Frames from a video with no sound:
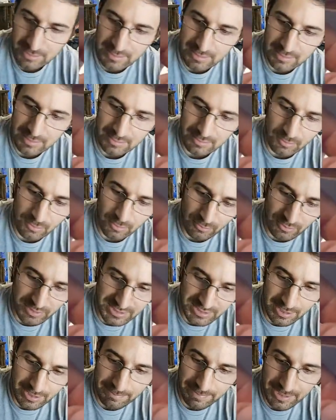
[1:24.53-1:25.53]
Only reason
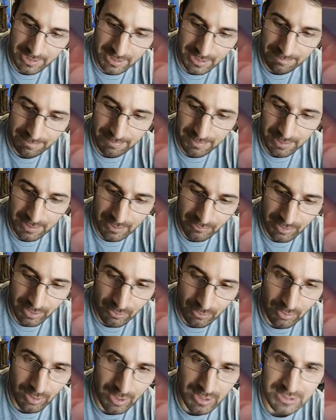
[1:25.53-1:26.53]
I didn't pick up
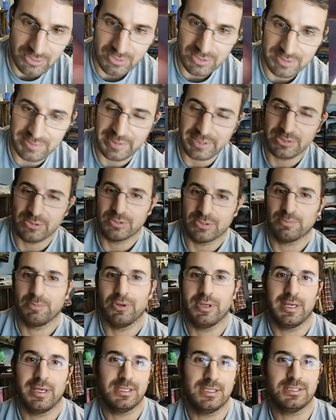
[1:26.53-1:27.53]
Rayquaza was because it was
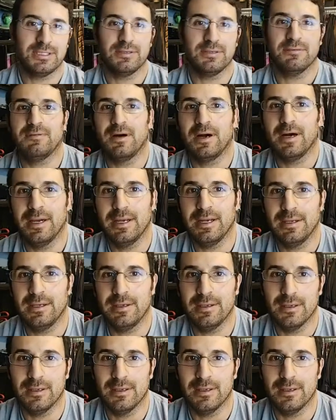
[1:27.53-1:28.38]
pretty easy to find